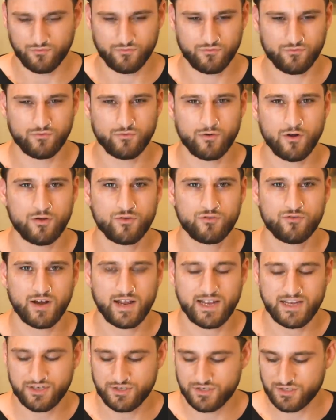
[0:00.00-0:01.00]
road
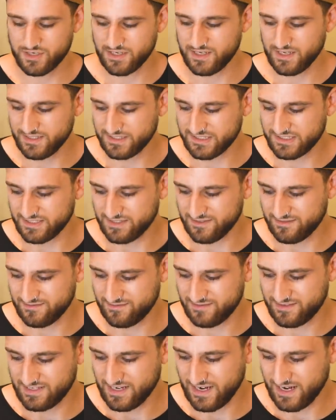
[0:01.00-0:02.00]
rage against a
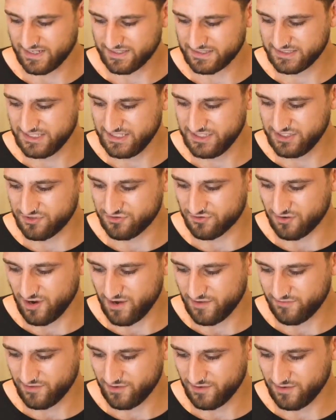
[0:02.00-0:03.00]
taxi
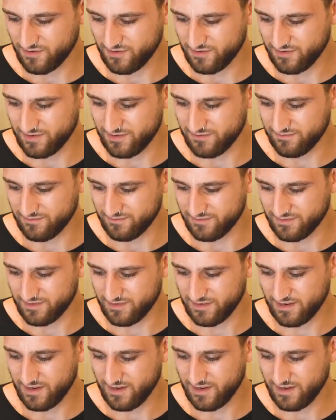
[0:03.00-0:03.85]
driver and